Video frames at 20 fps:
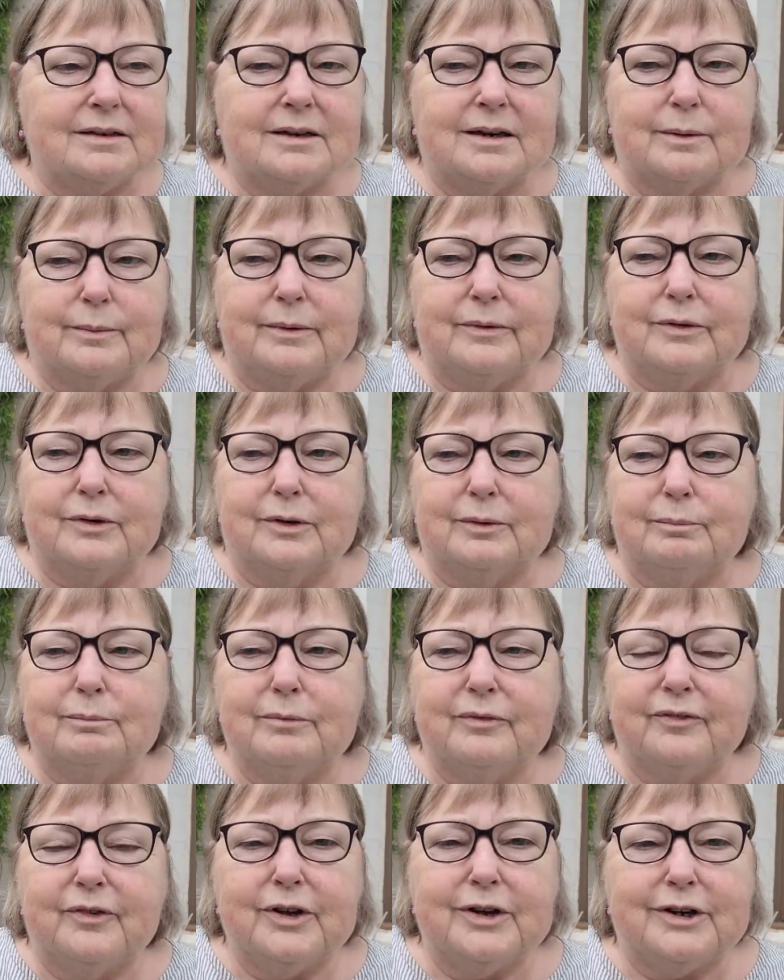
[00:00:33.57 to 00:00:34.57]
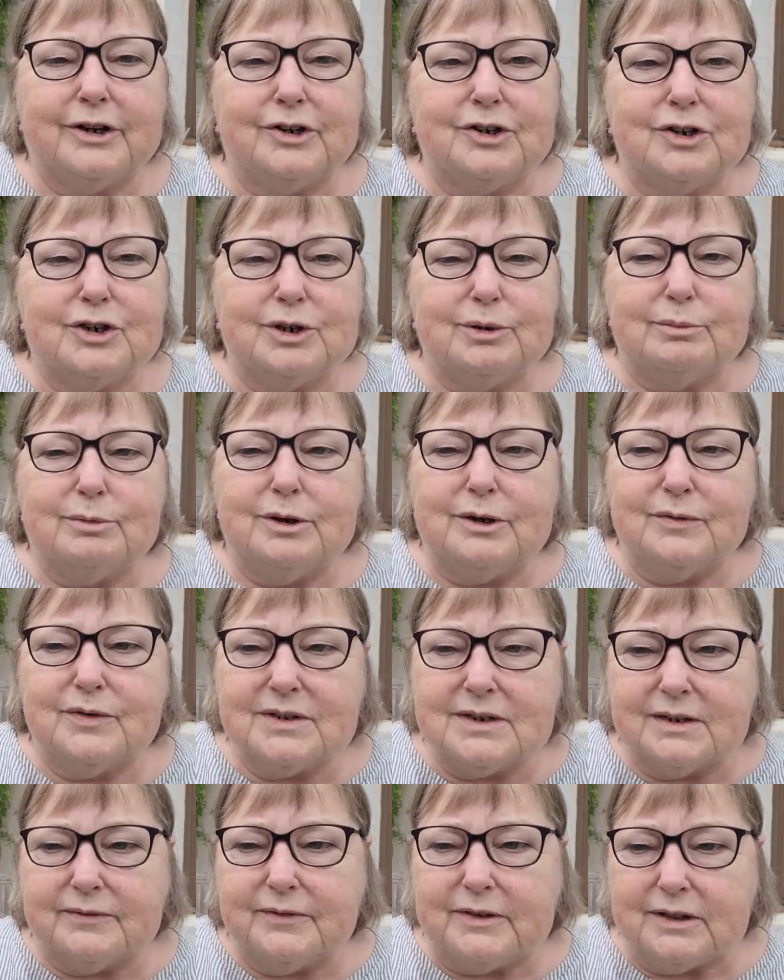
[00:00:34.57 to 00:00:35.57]
You know, we've got furniture to move,
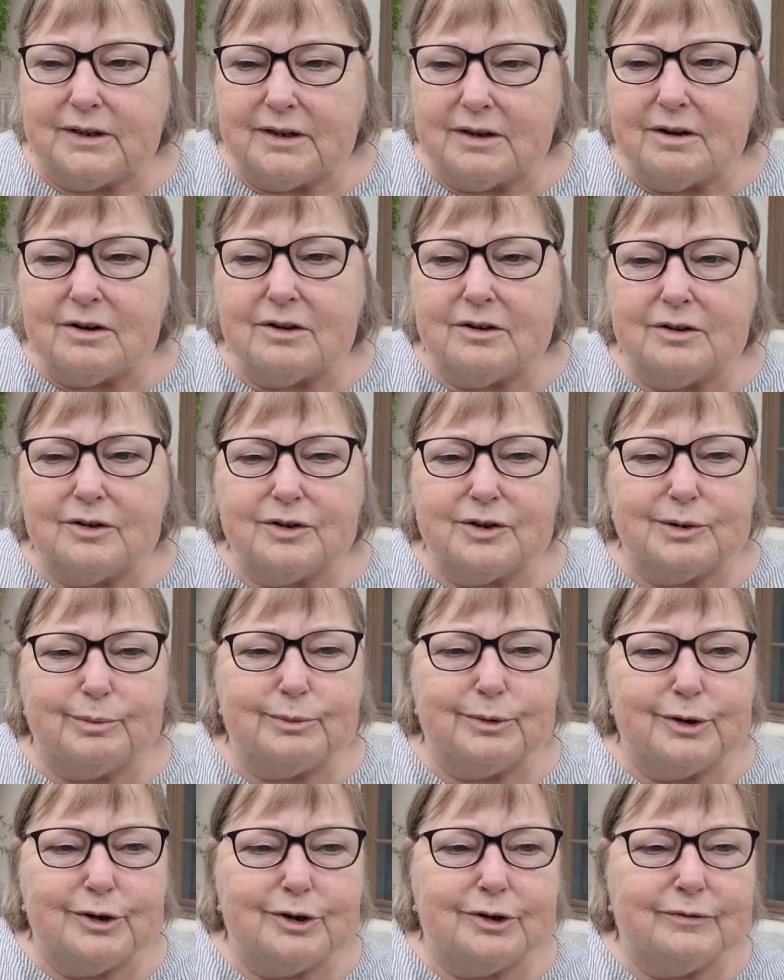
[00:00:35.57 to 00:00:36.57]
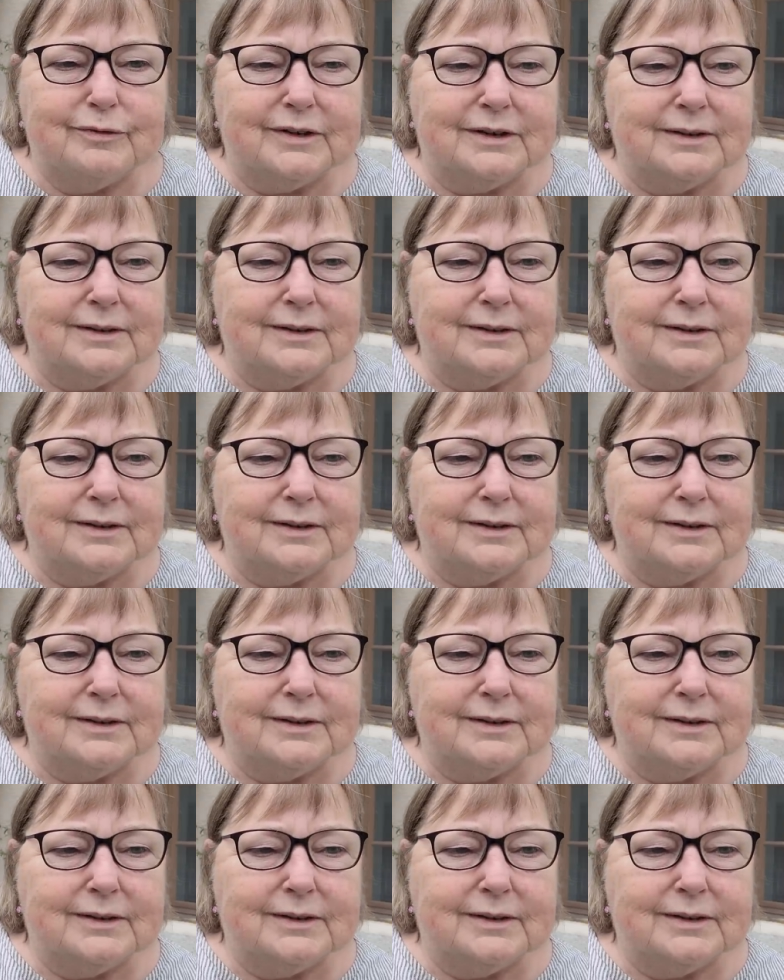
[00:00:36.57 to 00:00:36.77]
stuff in the garden to move,